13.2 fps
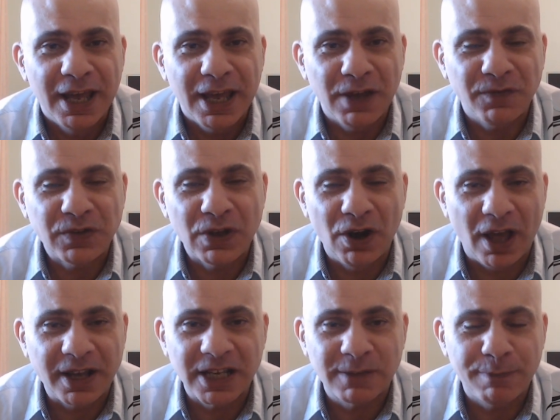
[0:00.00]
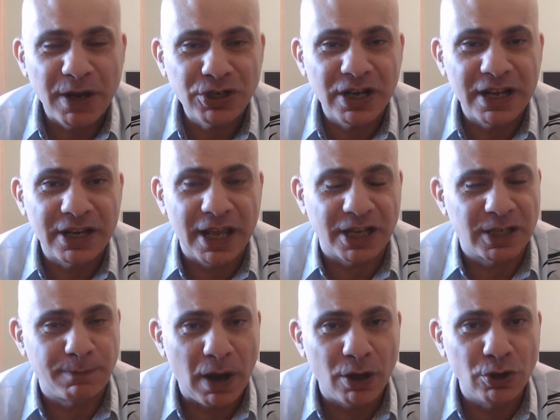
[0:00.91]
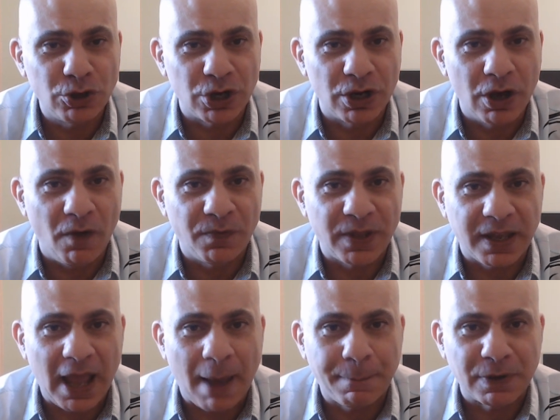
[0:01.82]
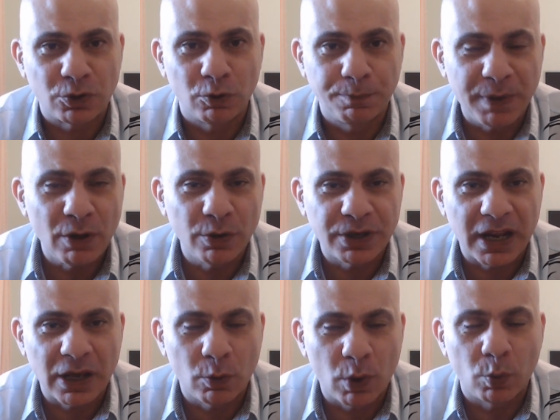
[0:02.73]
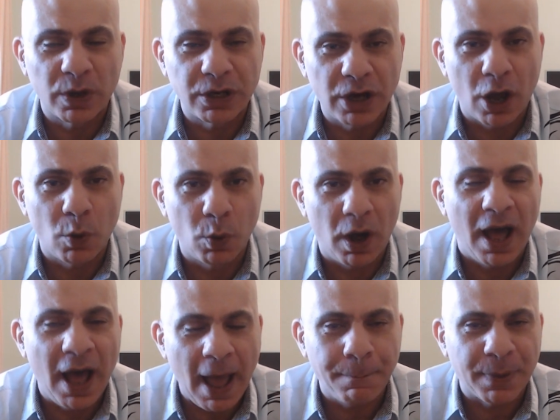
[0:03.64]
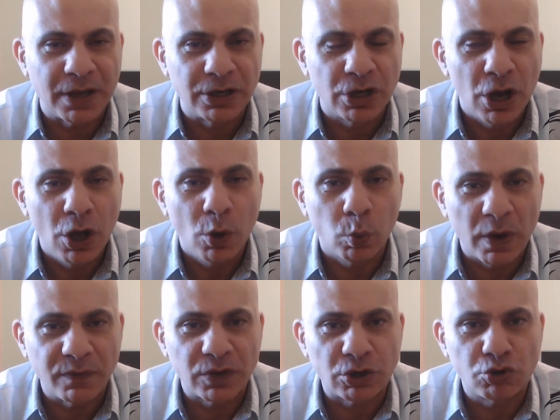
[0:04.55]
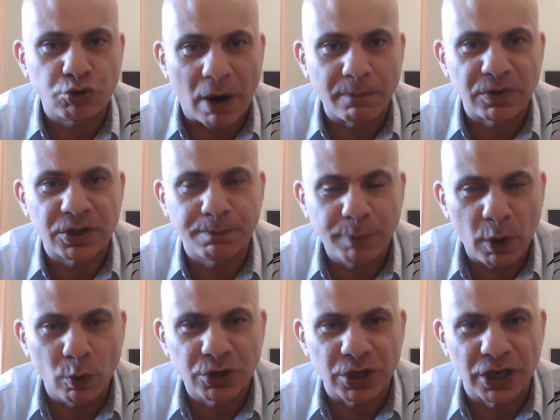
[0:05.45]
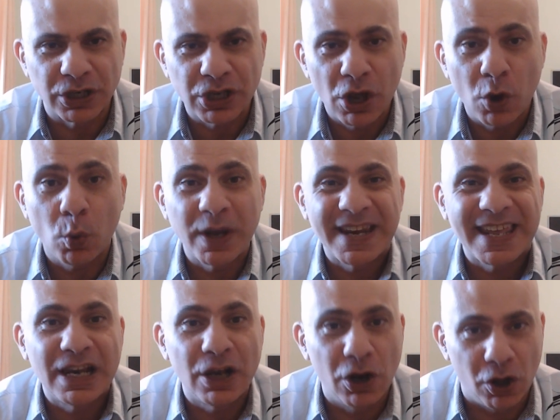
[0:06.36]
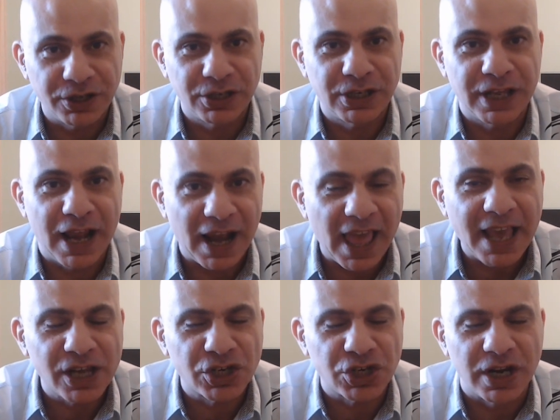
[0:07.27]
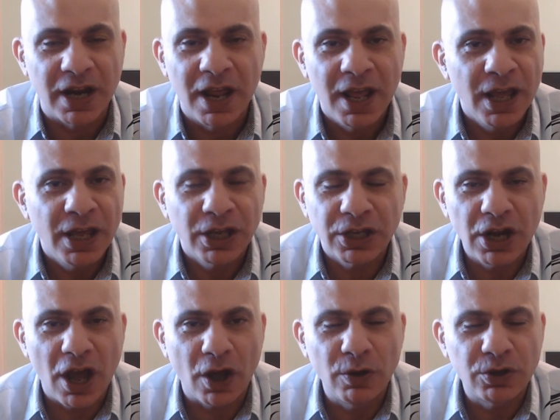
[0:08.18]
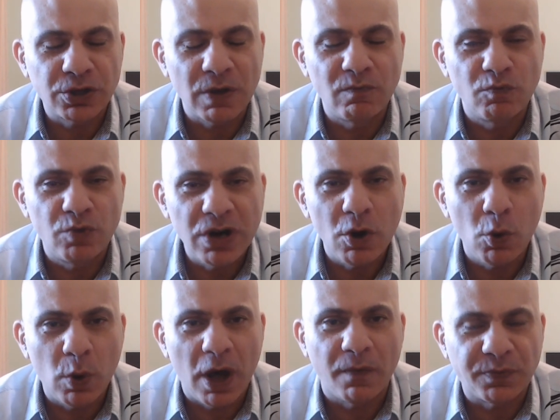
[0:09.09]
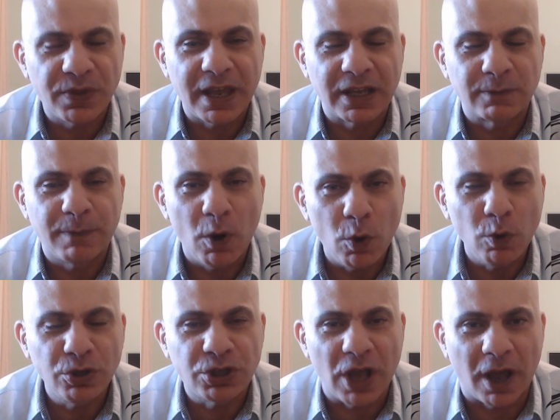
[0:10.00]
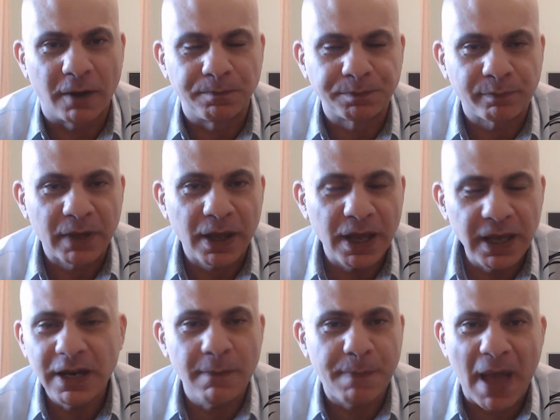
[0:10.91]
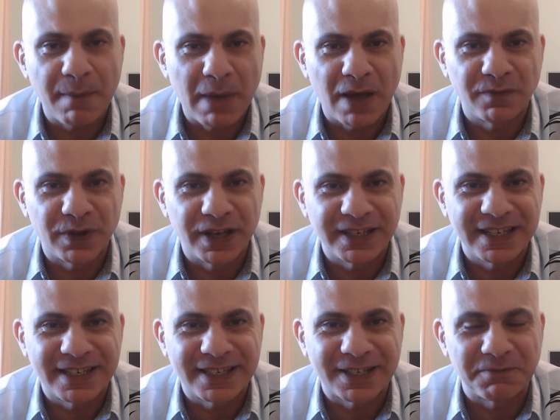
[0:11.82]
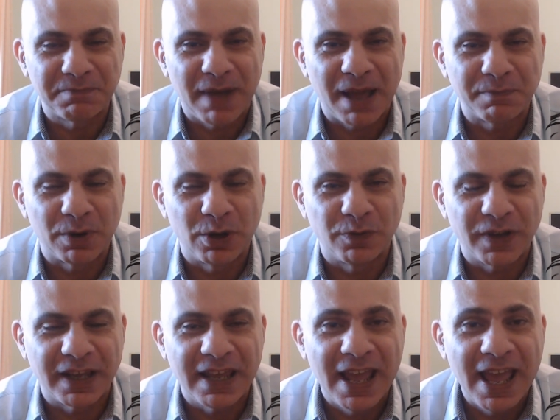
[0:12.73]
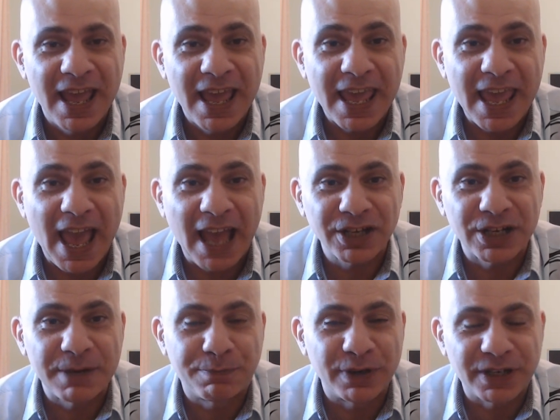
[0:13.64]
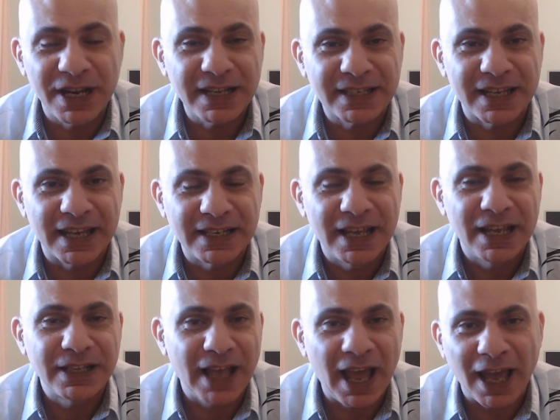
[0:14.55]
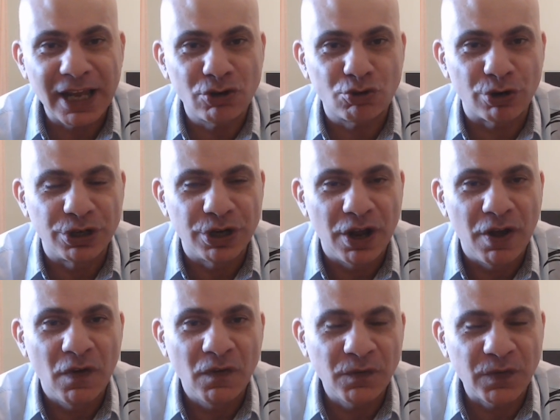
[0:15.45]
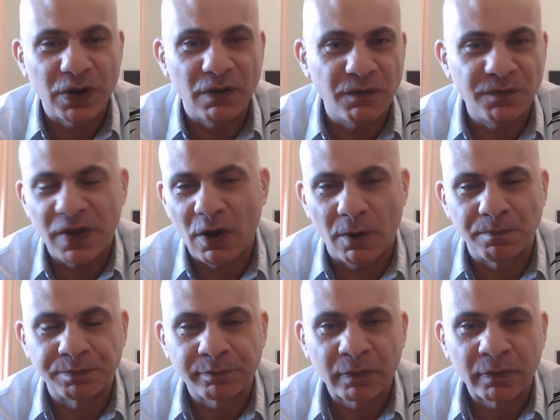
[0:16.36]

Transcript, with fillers: if you like, especially the explosion of the Capitol building when we know what happened with the Trump supporters when he lost the election. You know, some real world things, but also in the Batman vs Superman movie, it actually predicted the hatred for the film.